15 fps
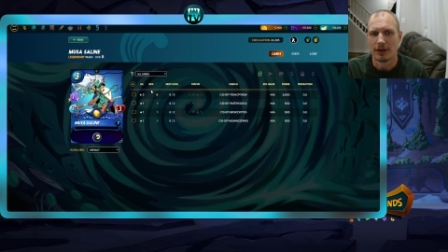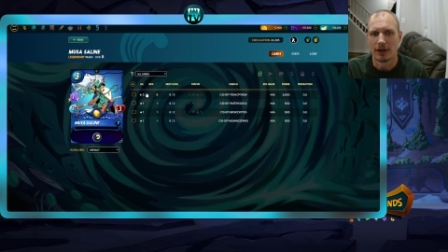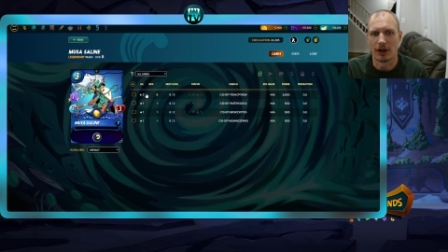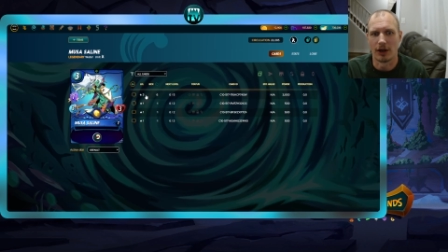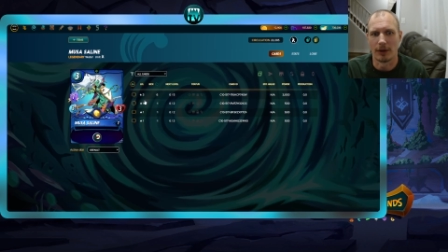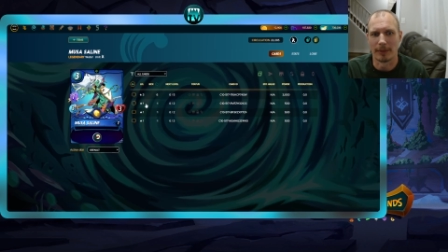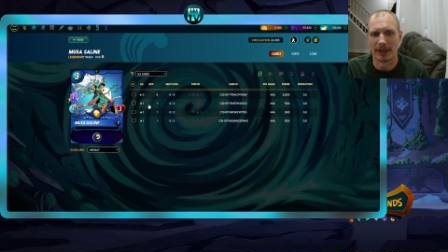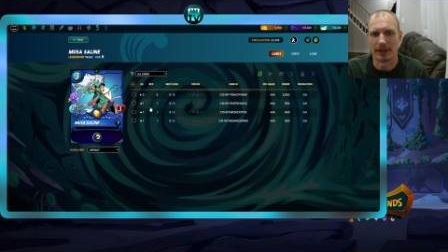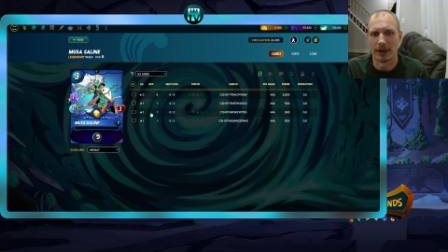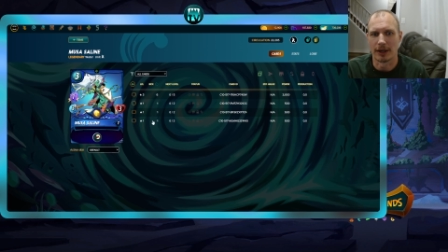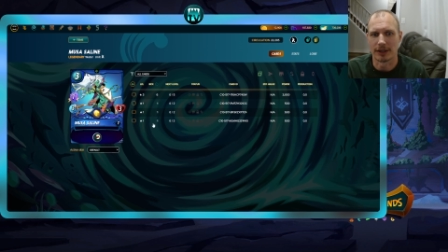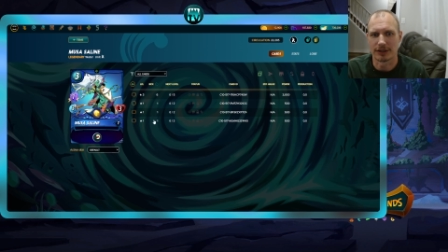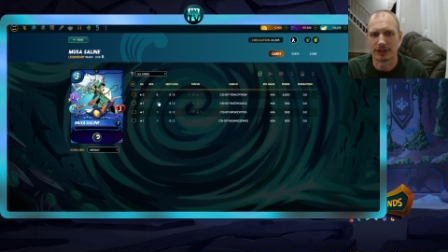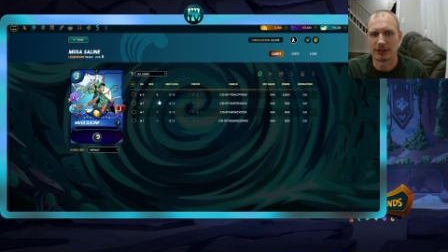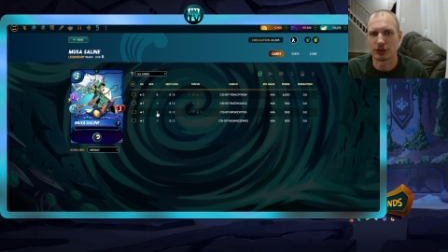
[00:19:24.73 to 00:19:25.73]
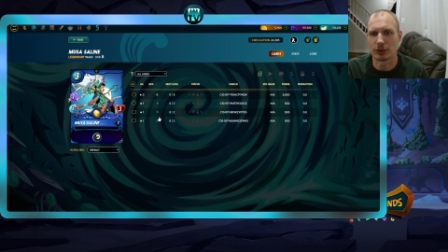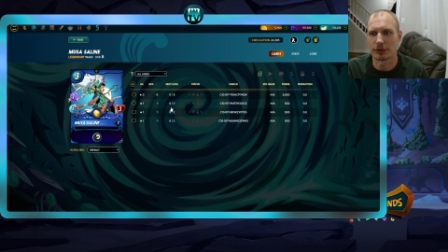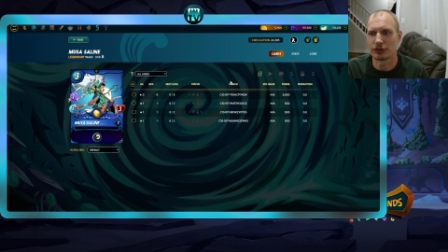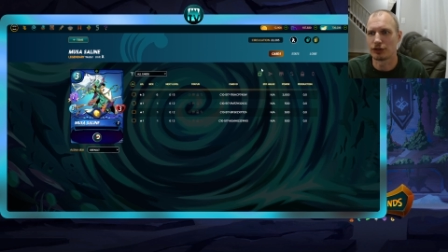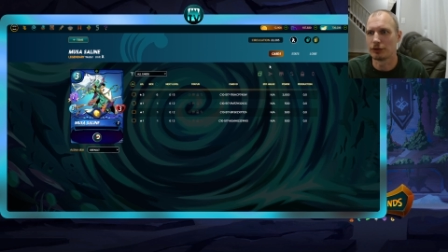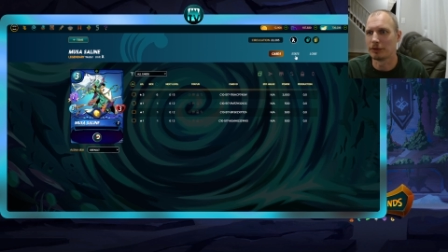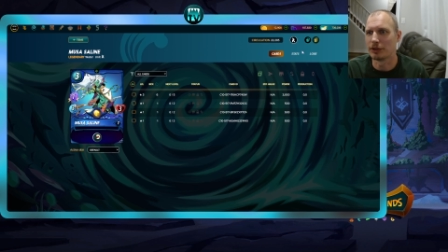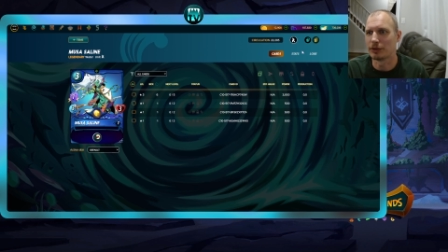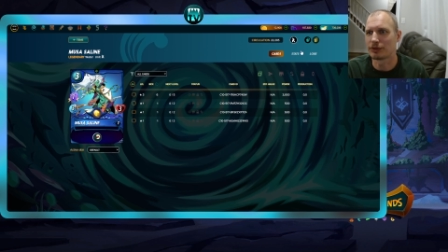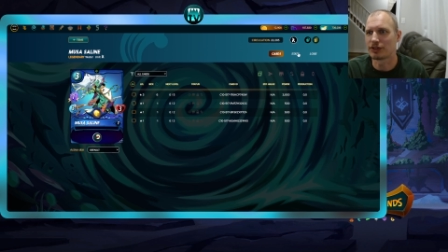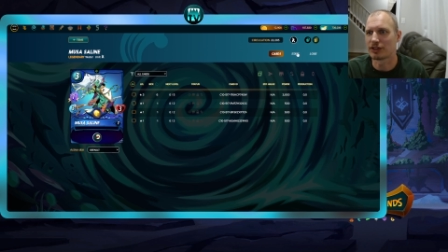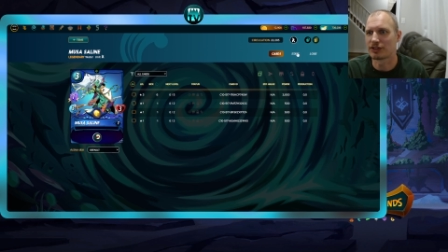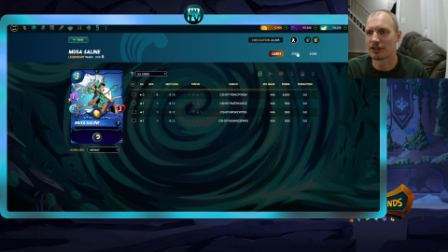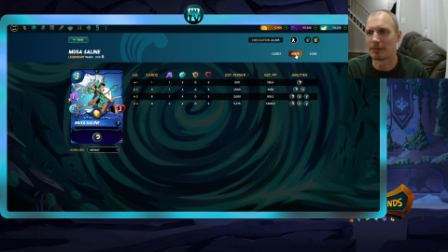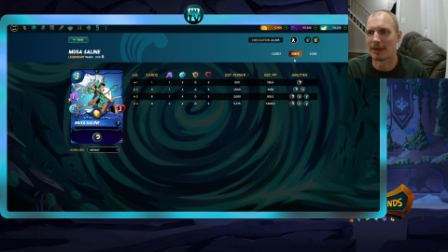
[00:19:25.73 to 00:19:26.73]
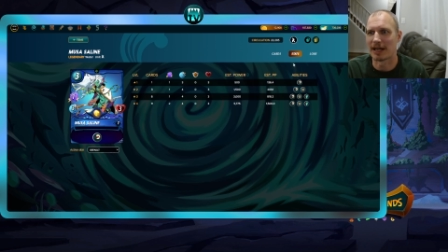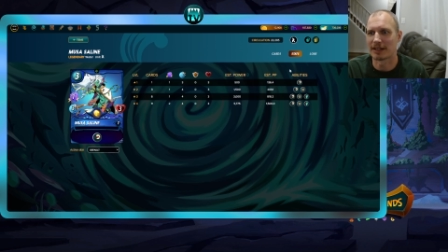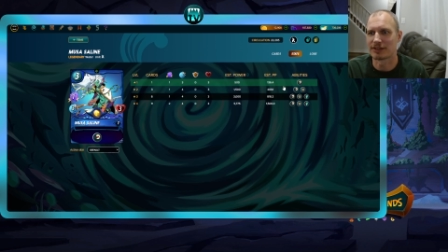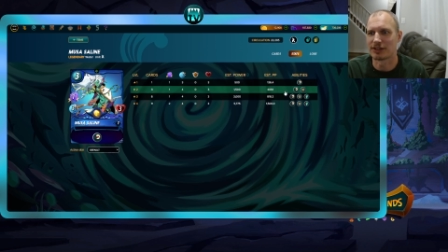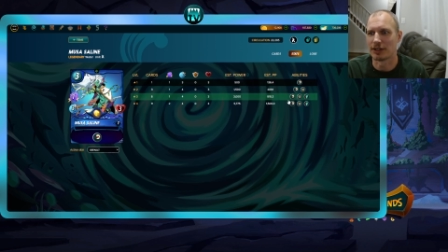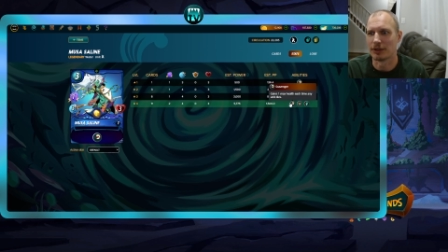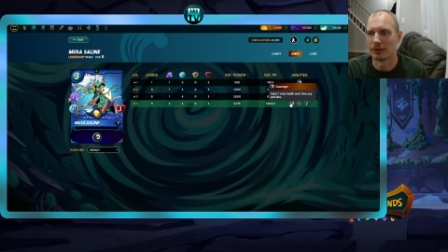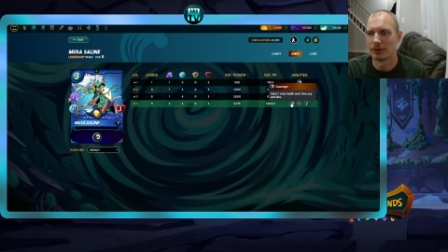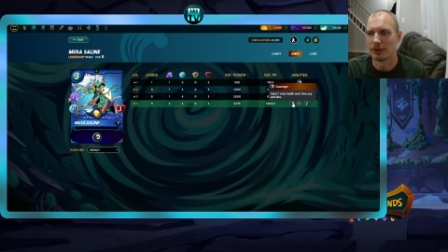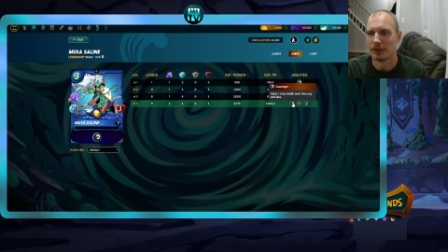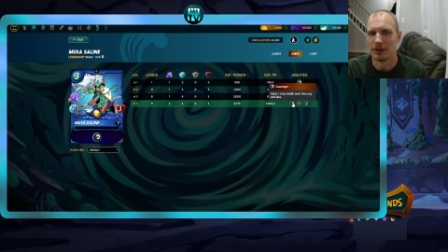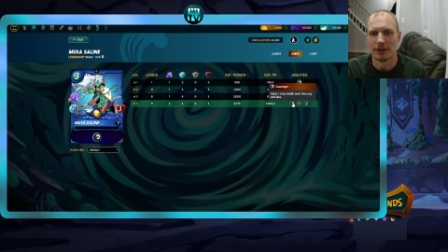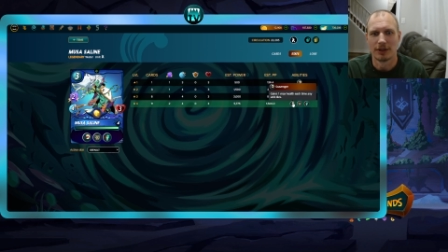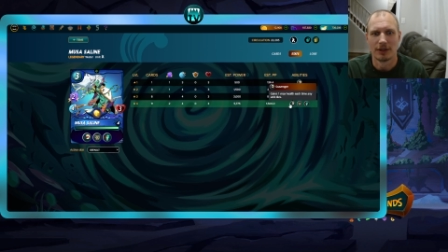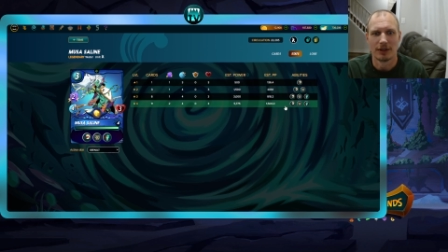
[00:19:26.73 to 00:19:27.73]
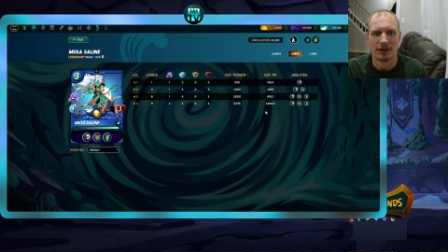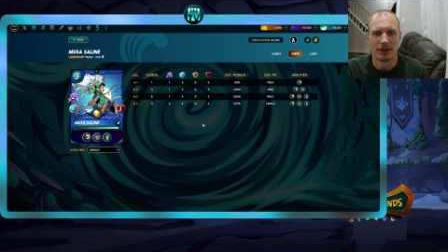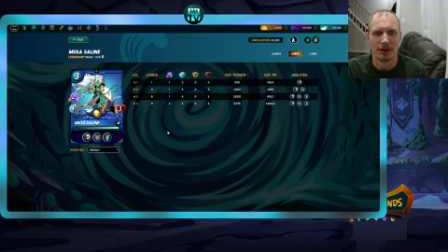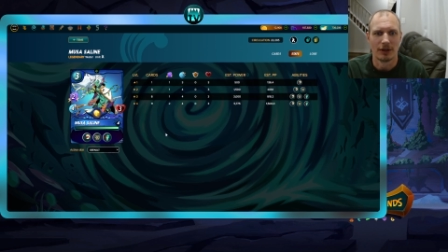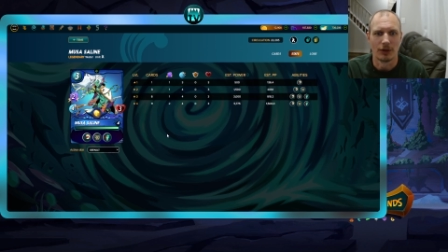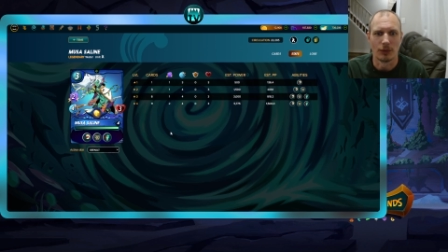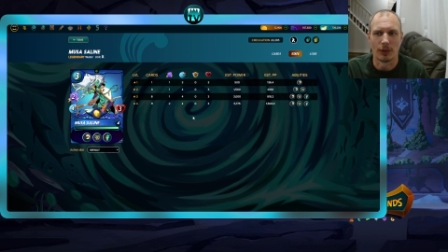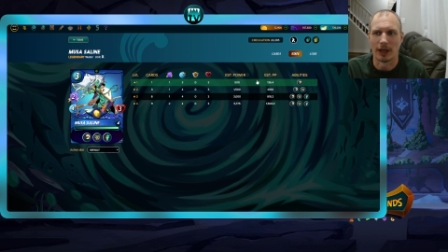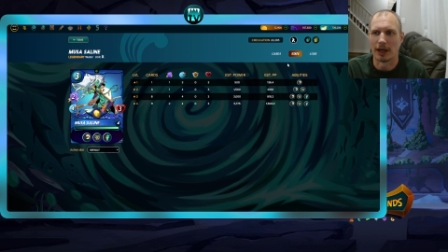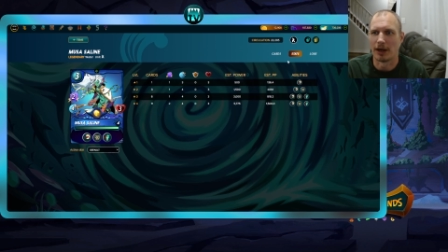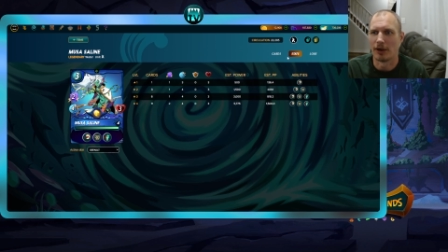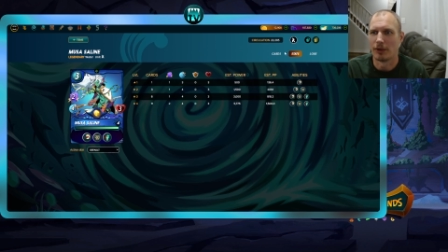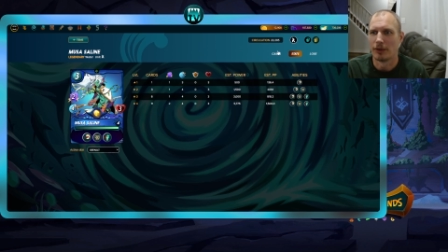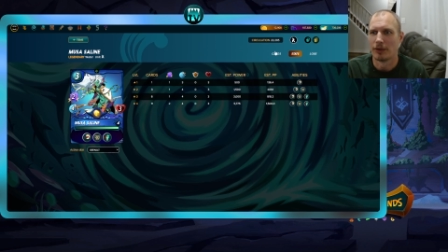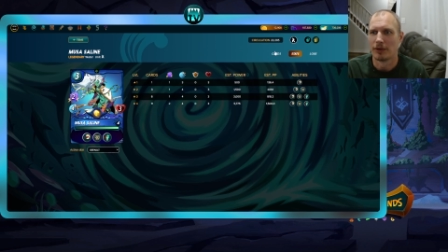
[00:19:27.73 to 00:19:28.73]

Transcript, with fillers: Oh my gosh, he's short two Muses to max out. Wow.